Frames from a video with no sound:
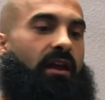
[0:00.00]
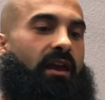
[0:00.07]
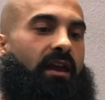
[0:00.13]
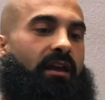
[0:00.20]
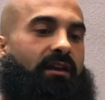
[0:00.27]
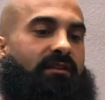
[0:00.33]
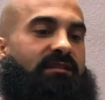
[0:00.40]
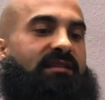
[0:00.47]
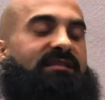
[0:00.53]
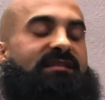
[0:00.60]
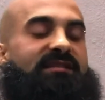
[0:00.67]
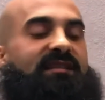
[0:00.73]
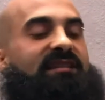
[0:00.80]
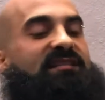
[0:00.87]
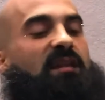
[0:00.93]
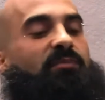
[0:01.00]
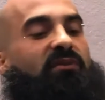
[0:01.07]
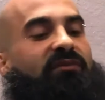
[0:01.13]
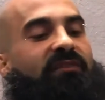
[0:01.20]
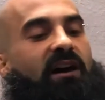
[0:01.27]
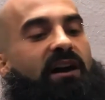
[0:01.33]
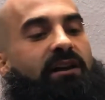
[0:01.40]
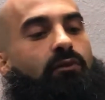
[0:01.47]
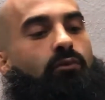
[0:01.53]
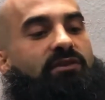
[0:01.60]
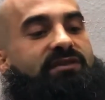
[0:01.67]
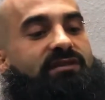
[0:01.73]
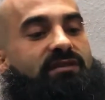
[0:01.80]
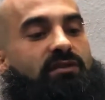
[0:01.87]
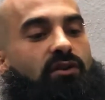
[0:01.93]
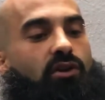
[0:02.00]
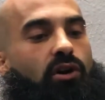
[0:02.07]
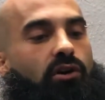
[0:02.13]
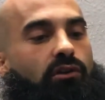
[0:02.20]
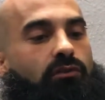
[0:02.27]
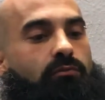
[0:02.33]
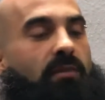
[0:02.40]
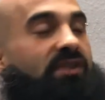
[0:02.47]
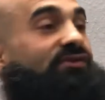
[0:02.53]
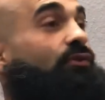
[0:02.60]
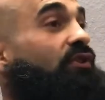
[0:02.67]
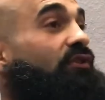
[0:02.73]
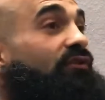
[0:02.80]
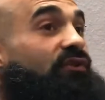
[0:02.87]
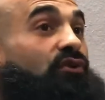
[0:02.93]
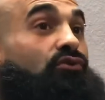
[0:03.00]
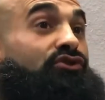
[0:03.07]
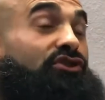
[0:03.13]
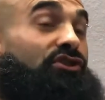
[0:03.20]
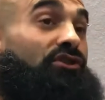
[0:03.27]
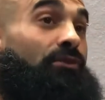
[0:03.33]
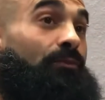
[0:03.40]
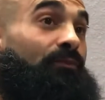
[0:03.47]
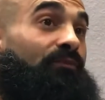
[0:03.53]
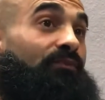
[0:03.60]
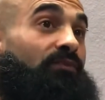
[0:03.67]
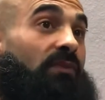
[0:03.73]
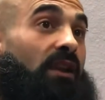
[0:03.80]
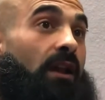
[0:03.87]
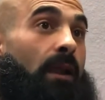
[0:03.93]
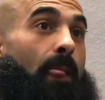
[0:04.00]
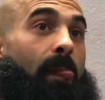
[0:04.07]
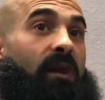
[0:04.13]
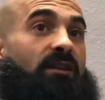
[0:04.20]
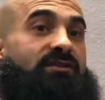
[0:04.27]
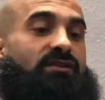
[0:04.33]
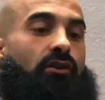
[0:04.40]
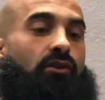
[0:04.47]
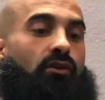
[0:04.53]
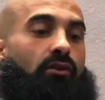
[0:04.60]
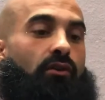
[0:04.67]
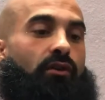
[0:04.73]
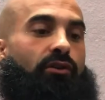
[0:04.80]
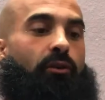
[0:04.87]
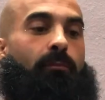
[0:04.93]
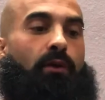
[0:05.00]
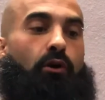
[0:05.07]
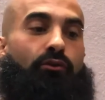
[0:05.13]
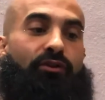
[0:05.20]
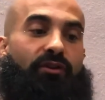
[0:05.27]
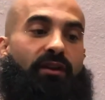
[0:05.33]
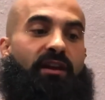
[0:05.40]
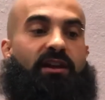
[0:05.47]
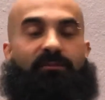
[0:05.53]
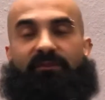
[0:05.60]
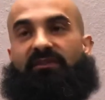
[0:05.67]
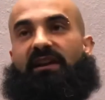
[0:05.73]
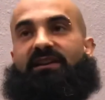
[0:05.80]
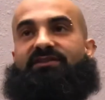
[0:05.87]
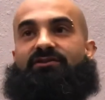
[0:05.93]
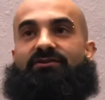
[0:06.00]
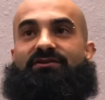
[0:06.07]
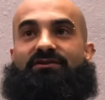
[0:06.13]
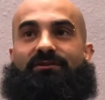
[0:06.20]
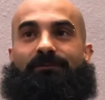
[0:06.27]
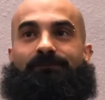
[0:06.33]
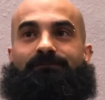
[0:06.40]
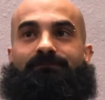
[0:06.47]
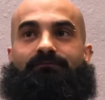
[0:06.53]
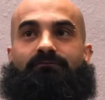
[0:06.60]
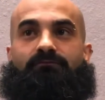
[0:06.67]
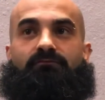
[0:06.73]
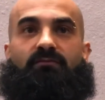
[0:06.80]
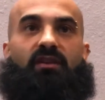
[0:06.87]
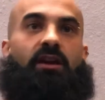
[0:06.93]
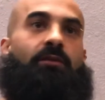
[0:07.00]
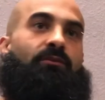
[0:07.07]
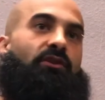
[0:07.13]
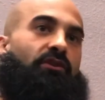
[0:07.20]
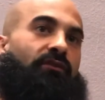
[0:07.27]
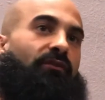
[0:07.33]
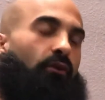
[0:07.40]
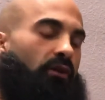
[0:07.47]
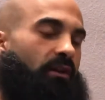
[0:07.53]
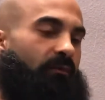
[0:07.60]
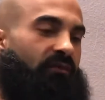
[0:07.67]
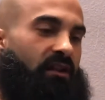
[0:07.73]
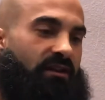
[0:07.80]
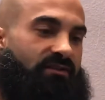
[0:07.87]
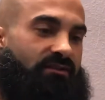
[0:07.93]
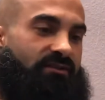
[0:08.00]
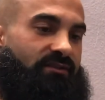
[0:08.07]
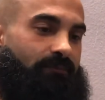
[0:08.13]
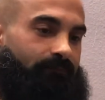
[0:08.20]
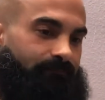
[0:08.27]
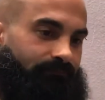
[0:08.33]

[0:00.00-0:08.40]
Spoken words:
And this is exemplifying what's called muscle confusion. So they're both hip flexors. There are 4 hip flexors.